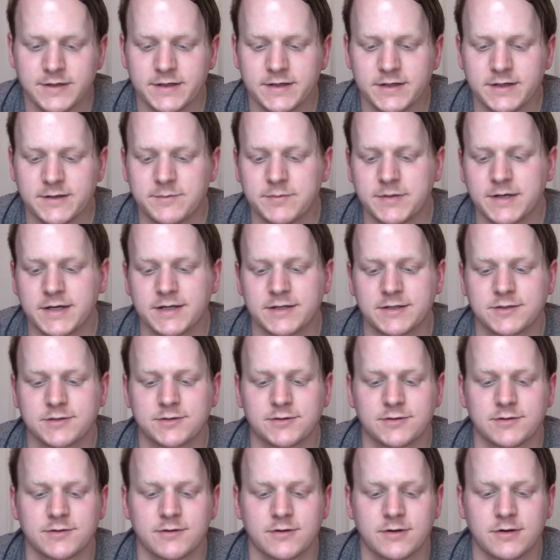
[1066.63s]
any past
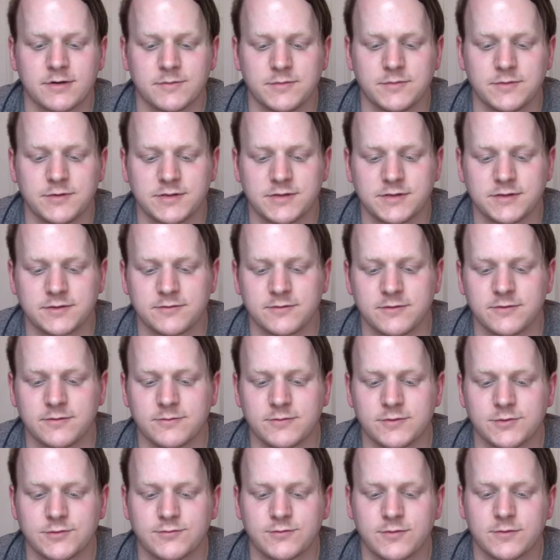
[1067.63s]
or current music group,
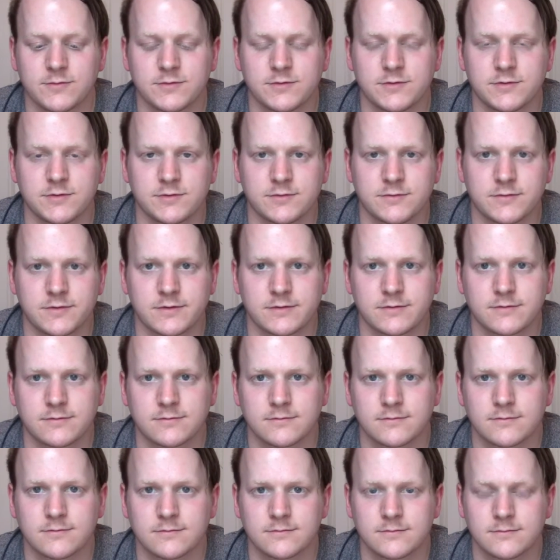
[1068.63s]
which one would you join?
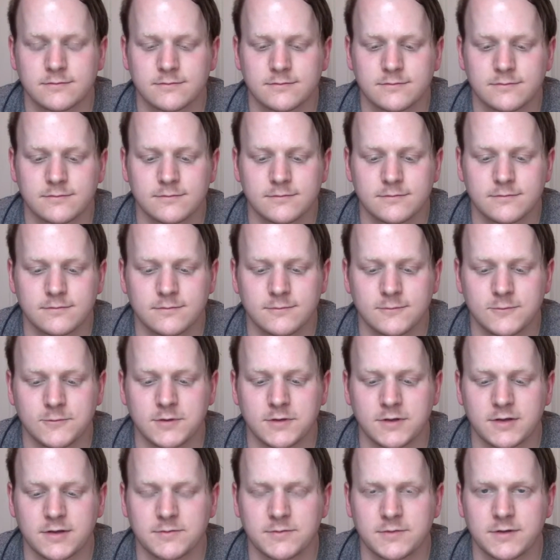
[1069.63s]

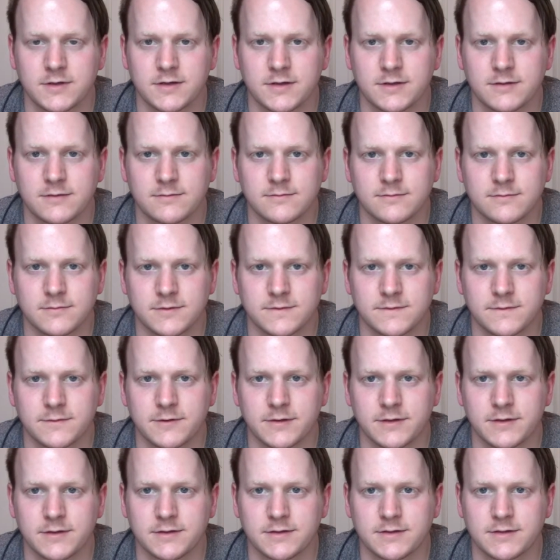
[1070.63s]
Well, I'm not a
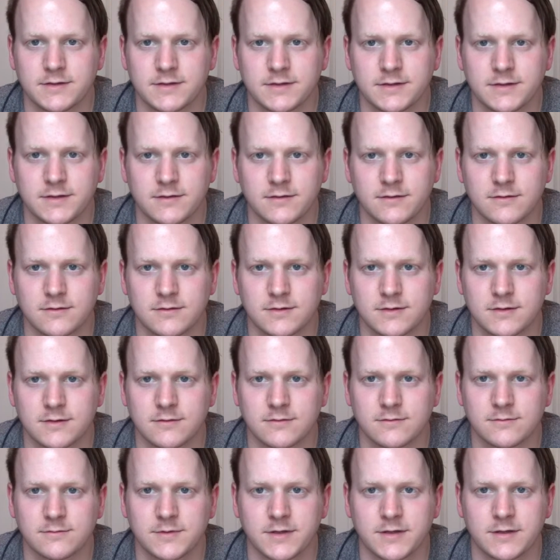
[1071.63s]
very good singer,
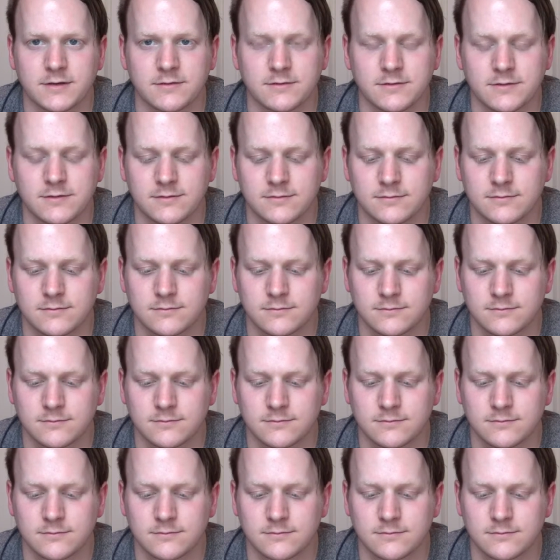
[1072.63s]
so I don't know.